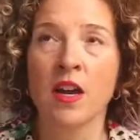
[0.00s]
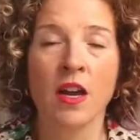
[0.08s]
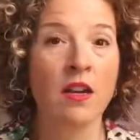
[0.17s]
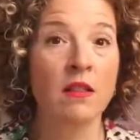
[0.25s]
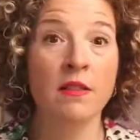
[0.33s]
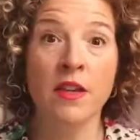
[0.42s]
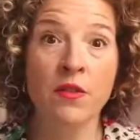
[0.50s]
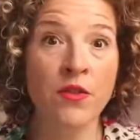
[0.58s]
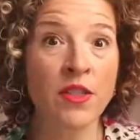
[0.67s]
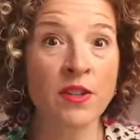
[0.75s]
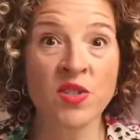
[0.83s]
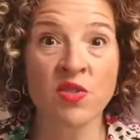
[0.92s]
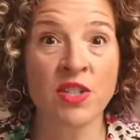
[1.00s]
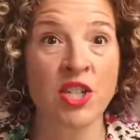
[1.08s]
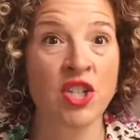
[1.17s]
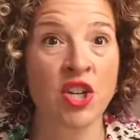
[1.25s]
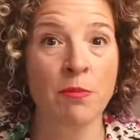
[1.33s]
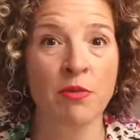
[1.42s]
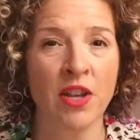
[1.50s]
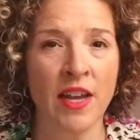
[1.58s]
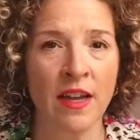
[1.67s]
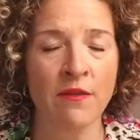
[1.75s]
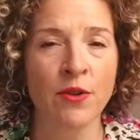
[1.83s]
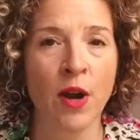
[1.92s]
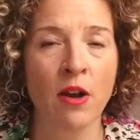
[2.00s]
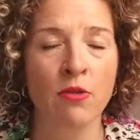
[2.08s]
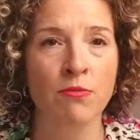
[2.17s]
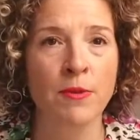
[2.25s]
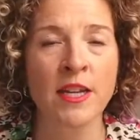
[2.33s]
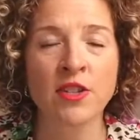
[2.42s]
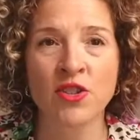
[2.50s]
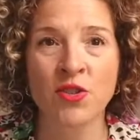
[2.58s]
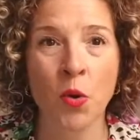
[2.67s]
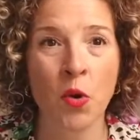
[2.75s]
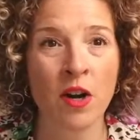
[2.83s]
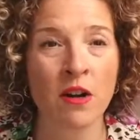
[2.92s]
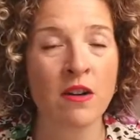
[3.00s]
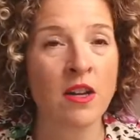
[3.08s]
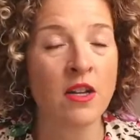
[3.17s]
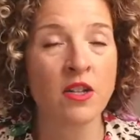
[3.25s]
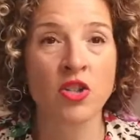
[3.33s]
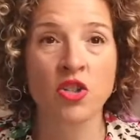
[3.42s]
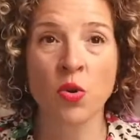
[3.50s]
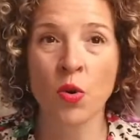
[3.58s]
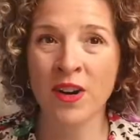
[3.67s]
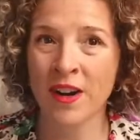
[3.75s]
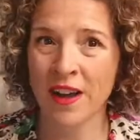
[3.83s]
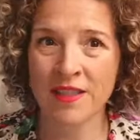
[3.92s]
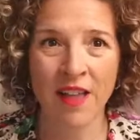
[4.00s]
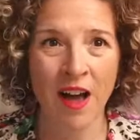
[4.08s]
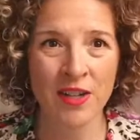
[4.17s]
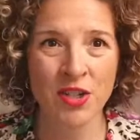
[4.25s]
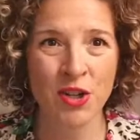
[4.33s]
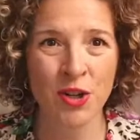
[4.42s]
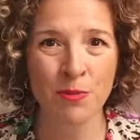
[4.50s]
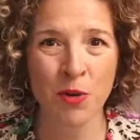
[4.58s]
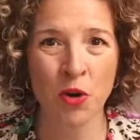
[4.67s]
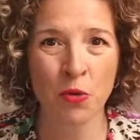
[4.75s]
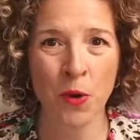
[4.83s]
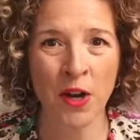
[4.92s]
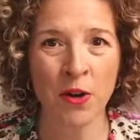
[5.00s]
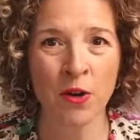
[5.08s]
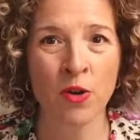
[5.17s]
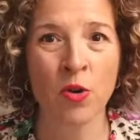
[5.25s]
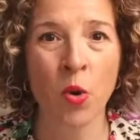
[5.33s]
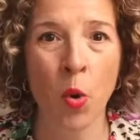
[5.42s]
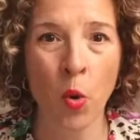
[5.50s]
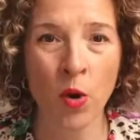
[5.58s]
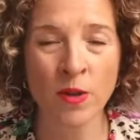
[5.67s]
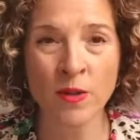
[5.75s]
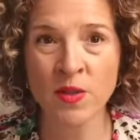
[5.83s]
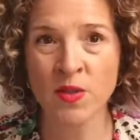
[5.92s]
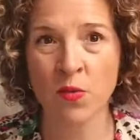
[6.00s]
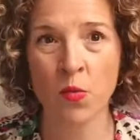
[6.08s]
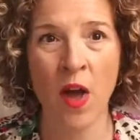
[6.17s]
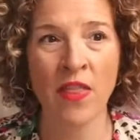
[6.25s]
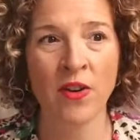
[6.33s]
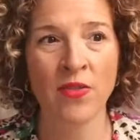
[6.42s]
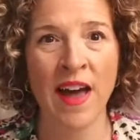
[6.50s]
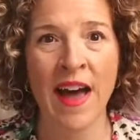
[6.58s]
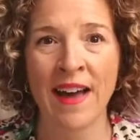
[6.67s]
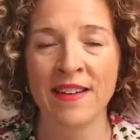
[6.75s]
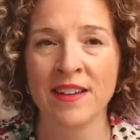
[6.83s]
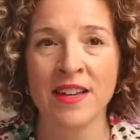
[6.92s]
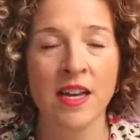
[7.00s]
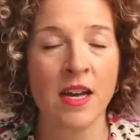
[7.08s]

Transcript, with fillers: kind of leave with a strategic plan for how to reach your short and long term career goals, whether that